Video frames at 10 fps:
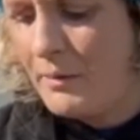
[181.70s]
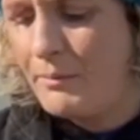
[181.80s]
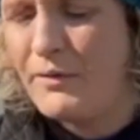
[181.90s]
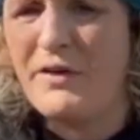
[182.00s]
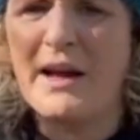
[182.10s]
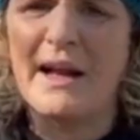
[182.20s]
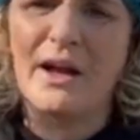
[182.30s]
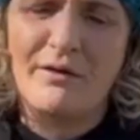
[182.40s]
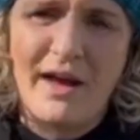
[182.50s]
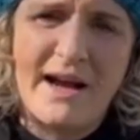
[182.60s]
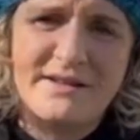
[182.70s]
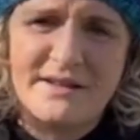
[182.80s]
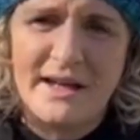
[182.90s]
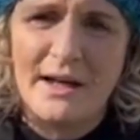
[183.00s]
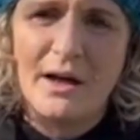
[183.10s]
feeling of the
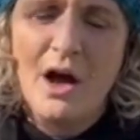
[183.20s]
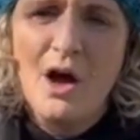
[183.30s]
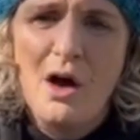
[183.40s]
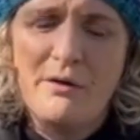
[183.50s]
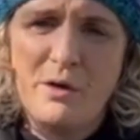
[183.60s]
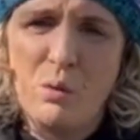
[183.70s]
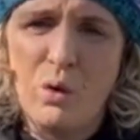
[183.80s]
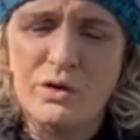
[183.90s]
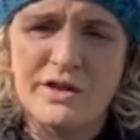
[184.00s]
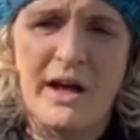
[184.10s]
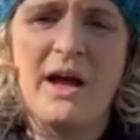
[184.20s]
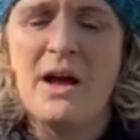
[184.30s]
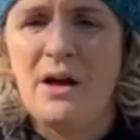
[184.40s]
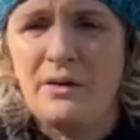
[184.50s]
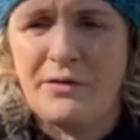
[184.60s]
exiting of the water,
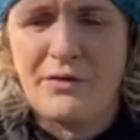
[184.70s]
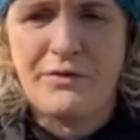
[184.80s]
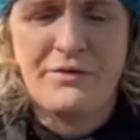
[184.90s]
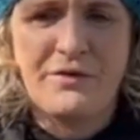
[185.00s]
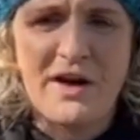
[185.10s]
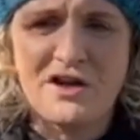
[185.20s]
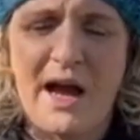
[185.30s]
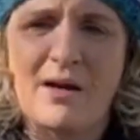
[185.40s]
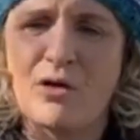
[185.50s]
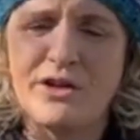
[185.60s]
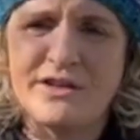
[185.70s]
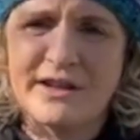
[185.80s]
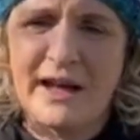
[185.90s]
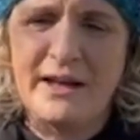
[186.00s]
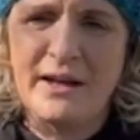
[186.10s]
fresh air on your
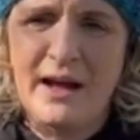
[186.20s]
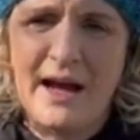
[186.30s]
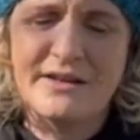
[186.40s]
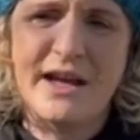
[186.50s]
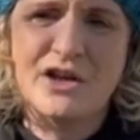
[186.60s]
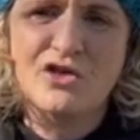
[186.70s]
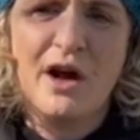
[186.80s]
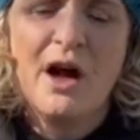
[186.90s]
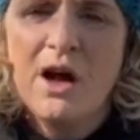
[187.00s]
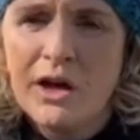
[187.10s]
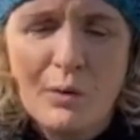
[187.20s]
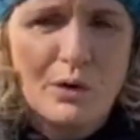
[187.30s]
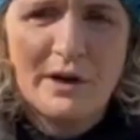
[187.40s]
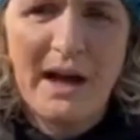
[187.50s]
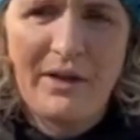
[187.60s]
skin, etc. You
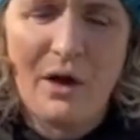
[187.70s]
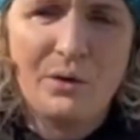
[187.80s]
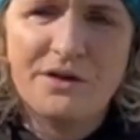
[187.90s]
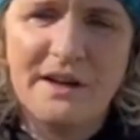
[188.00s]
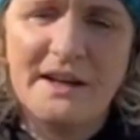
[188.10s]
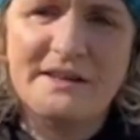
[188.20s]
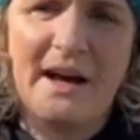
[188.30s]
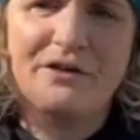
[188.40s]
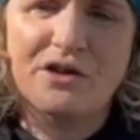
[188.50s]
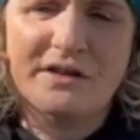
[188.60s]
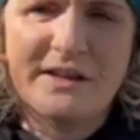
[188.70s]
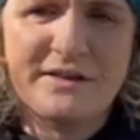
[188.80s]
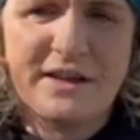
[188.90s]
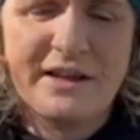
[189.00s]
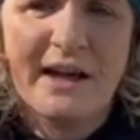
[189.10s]
wouldn't get those things that I've just
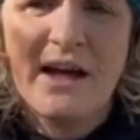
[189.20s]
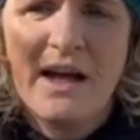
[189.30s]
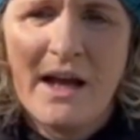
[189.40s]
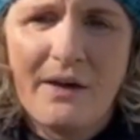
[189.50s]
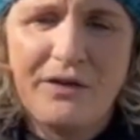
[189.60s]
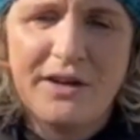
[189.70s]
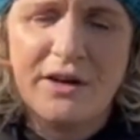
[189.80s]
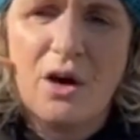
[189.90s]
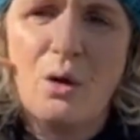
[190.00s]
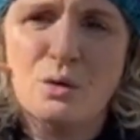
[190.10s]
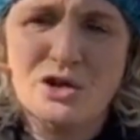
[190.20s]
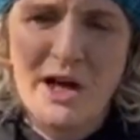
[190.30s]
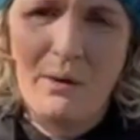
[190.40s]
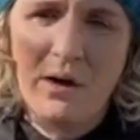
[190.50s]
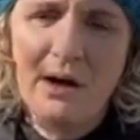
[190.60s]
listed if you did a cold
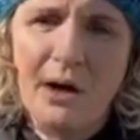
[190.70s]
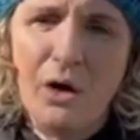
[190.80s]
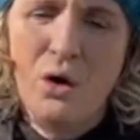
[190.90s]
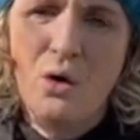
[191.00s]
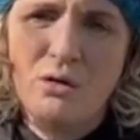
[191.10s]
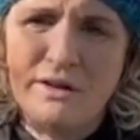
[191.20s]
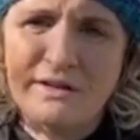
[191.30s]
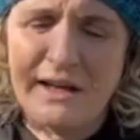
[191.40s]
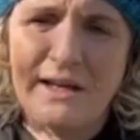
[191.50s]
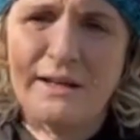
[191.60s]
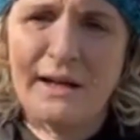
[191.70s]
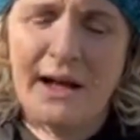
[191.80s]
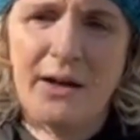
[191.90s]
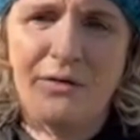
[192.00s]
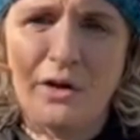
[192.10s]
shower, or indeed
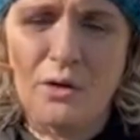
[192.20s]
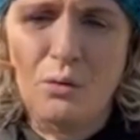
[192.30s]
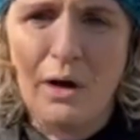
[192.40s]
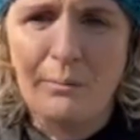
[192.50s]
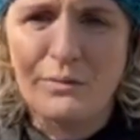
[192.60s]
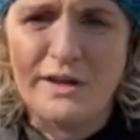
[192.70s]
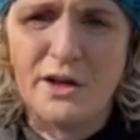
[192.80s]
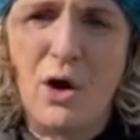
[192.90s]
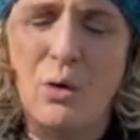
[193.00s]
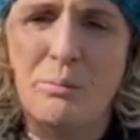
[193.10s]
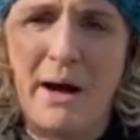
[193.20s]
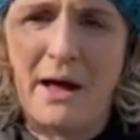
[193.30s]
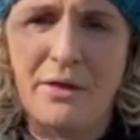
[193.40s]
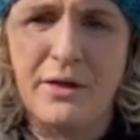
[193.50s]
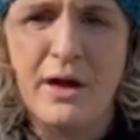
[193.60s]
if you did a cold
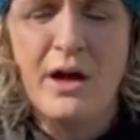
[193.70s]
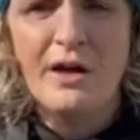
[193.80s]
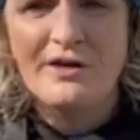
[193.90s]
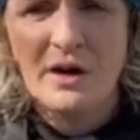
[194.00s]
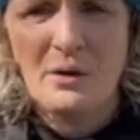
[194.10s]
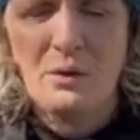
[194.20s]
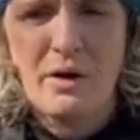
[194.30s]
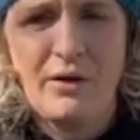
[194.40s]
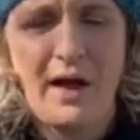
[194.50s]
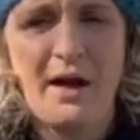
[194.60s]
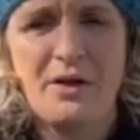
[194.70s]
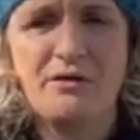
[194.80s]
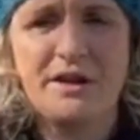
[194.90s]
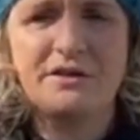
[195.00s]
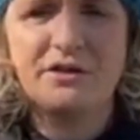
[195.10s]
bath. So they're the
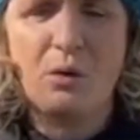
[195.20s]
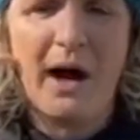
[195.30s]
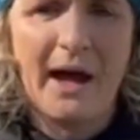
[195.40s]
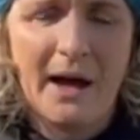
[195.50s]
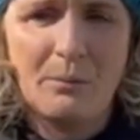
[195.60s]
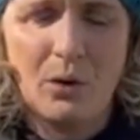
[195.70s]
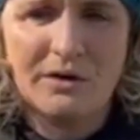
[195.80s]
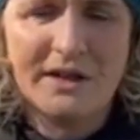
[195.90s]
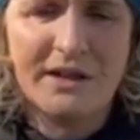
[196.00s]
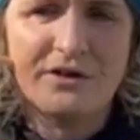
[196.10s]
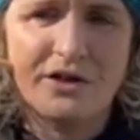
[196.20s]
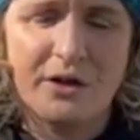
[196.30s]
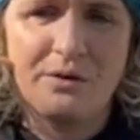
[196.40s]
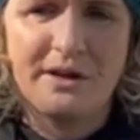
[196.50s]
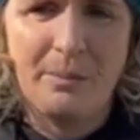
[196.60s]
reasons why I'm wanting to
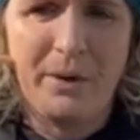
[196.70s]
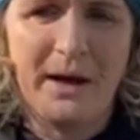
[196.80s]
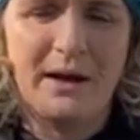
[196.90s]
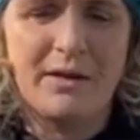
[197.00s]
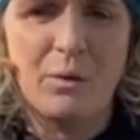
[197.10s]
do the dipping in the